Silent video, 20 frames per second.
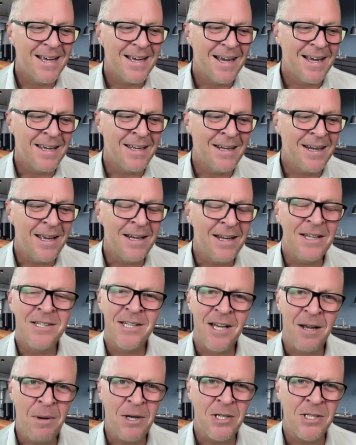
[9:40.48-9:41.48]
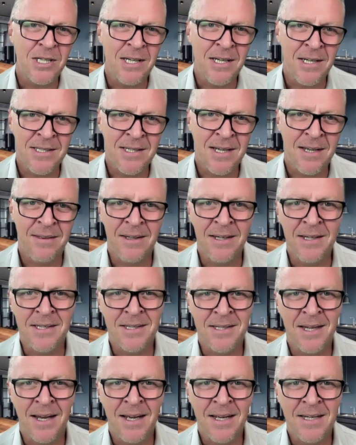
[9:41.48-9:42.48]
It is so much easier these
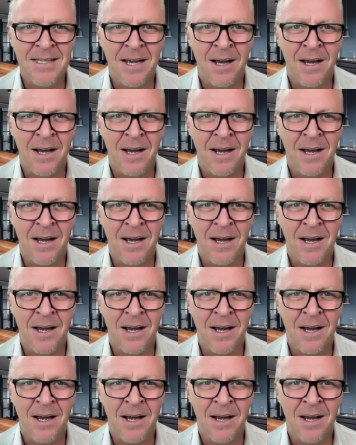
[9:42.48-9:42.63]
days.